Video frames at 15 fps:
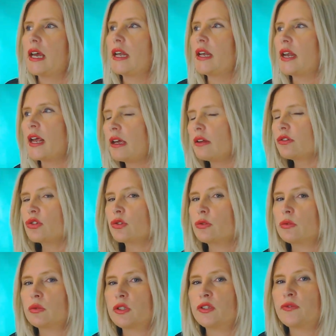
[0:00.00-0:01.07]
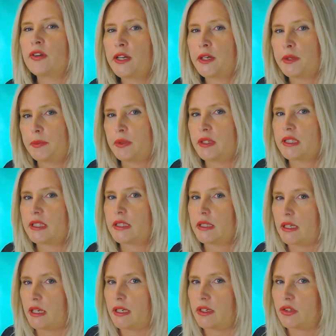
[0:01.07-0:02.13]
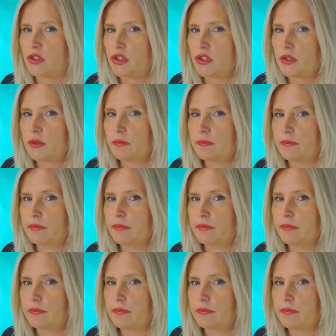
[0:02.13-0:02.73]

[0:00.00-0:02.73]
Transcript: a natural development stage.